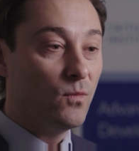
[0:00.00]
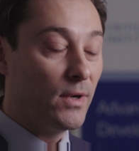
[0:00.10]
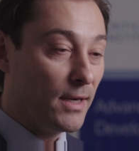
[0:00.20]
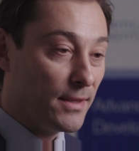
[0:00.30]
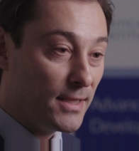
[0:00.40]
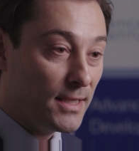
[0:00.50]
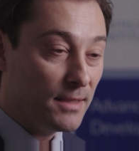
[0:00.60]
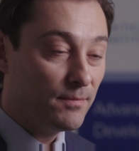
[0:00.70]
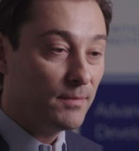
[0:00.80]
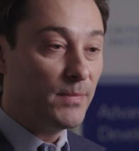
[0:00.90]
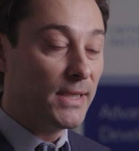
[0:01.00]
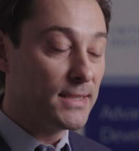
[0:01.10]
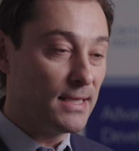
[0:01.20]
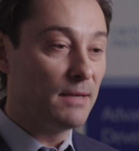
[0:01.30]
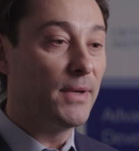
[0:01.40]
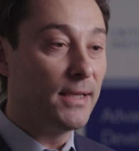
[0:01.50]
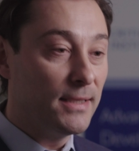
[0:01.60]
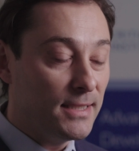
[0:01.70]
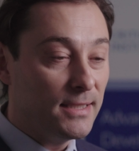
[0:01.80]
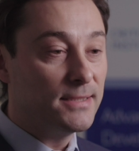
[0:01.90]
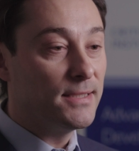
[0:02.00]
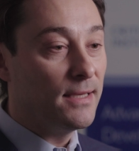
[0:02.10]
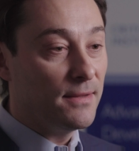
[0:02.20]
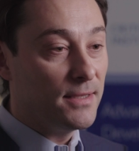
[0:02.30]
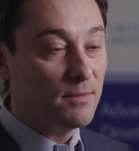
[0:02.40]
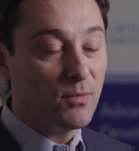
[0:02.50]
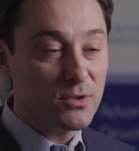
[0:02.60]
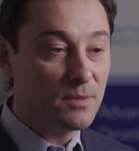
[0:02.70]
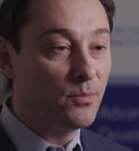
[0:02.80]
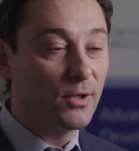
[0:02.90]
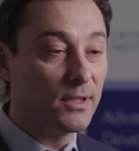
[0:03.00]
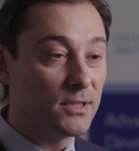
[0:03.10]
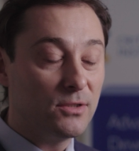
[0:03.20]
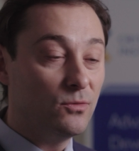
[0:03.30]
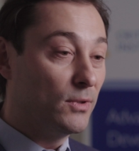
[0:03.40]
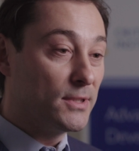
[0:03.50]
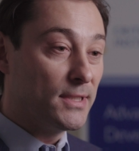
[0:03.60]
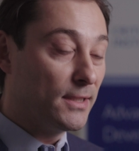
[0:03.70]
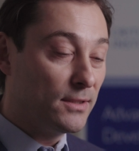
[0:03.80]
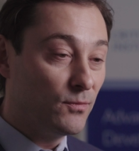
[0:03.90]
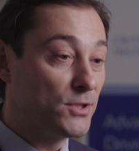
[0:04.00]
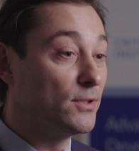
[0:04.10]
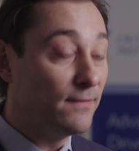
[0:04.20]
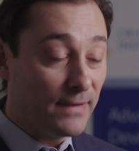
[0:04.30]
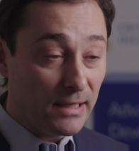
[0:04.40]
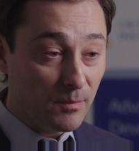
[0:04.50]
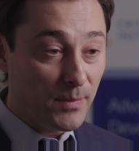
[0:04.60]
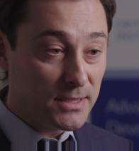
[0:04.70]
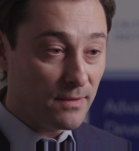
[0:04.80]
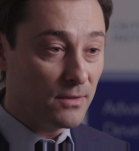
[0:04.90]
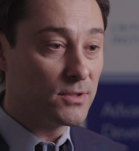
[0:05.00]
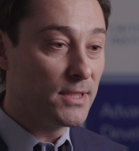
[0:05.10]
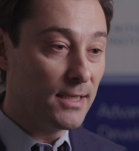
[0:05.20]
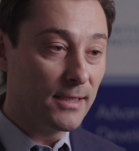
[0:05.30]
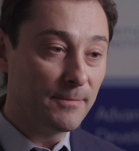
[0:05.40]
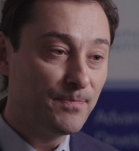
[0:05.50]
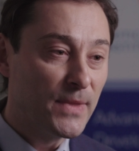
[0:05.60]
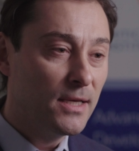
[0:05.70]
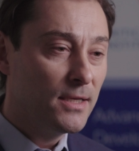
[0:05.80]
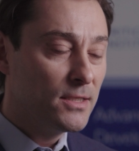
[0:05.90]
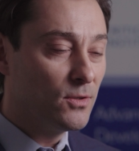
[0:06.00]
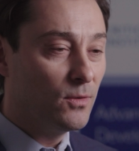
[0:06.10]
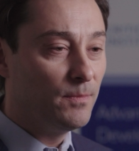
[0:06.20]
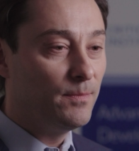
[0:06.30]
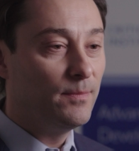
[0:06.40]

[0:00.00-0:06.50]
what are the biggest unmet needs and the most important tools that we should develop based on those data. So